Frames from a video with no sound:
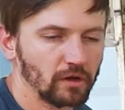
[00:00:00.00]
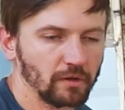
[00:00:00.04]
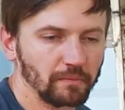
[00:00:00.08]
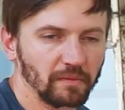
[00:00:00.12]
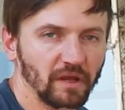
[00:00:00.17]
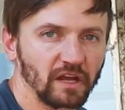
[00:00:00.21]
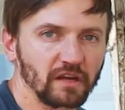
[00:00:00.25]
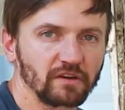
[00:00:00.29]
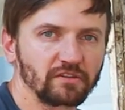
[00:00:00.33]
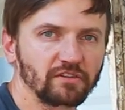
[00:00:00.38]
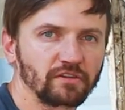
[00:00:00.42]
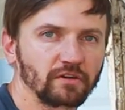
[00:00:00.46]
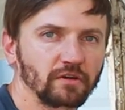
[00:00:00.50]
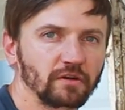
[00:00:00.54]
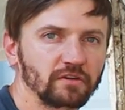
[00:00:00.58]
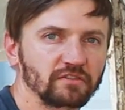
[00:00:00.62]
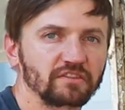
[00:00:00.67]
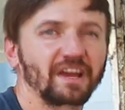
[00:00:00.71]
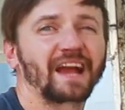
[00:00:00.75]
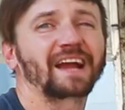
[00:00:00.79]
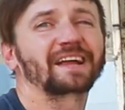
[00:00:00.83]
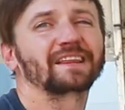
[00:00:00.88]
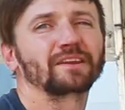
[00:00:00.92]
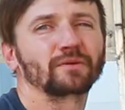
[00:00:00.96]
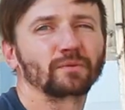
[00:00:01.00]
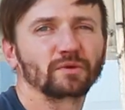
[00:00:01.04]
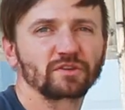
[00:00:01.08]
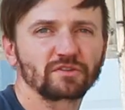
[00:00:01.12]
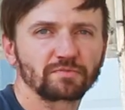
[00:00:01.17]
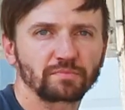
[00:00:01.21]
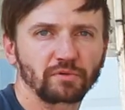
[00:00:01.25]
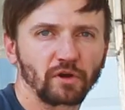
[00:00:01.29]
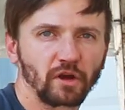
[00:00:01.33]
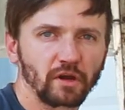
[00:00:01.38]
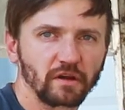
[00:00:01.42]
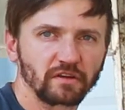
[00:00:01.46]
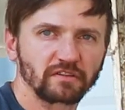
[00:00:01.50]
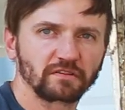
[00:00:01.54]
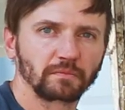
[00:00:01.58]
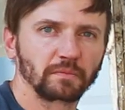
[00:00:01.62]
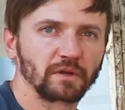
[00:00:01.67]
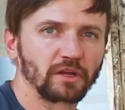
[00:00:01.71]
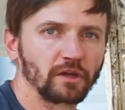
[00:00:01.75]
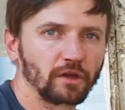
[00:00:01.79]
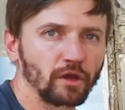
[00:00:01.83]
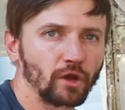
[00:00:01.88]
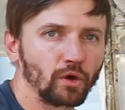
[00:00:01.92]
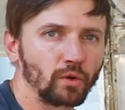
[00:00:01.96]
I'm not sure exactly which products I'm
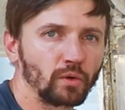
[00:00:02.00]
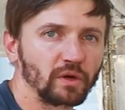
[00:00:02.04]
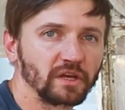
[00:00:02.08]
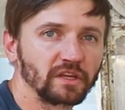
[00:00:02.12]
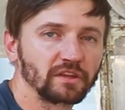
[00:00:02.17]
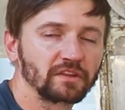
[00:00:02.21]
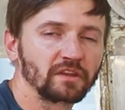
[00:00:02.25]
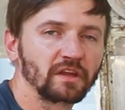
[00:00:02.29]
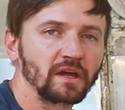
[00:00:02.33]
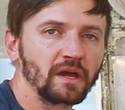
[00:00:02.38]
going to go with.